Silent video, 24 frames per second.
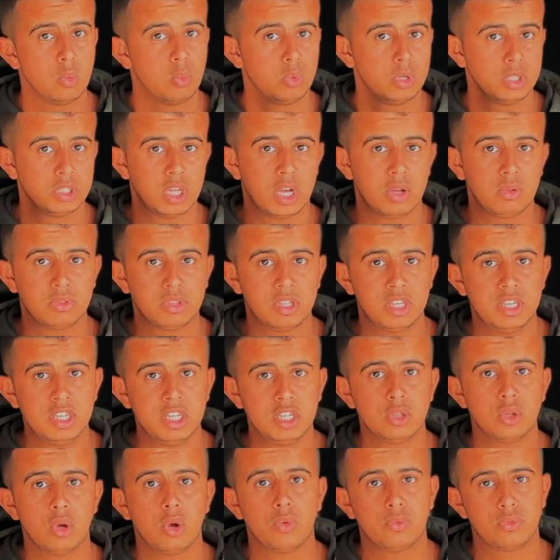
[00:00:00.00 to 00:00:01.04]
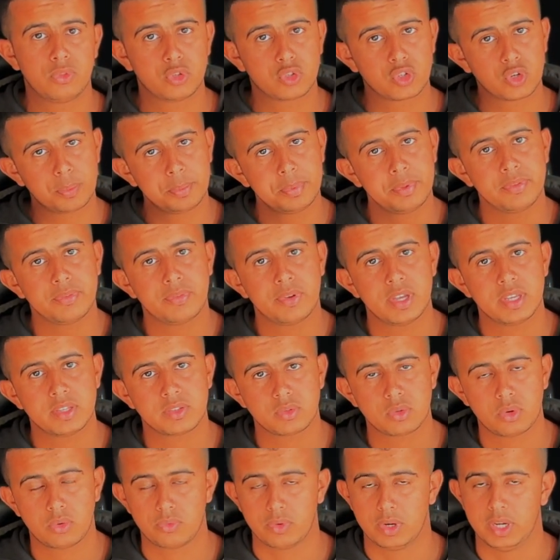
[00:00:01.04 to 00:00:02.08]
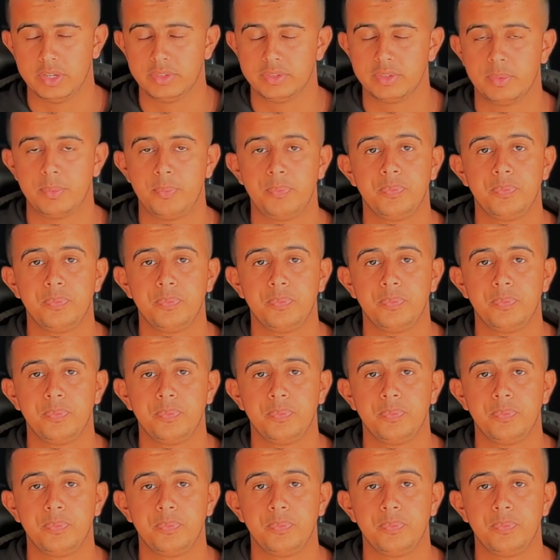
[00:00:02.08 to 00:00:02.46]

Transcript: without the need of the Shopify storefront